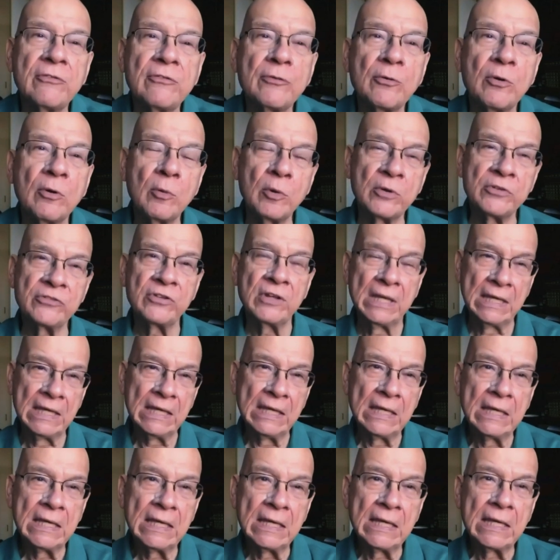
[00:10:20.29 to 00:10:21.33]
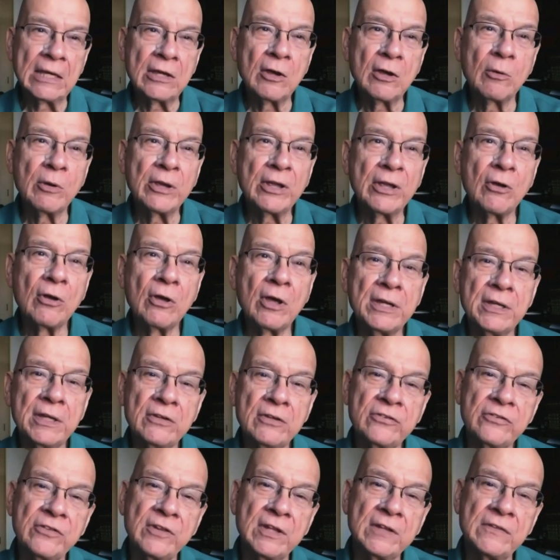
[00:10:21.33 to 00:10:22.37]
And therefore, what's going
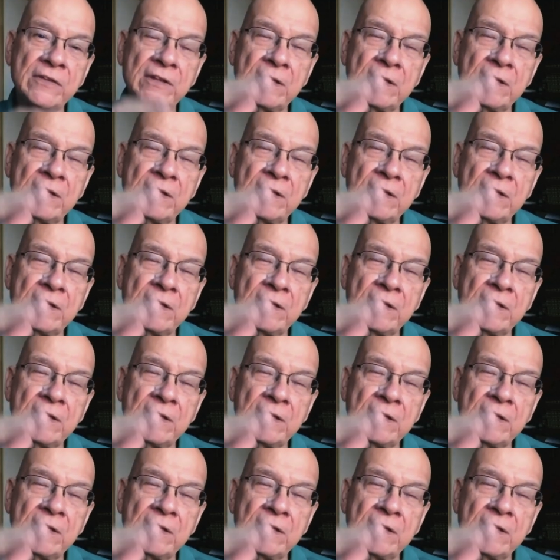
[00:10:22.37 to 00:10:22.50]
on is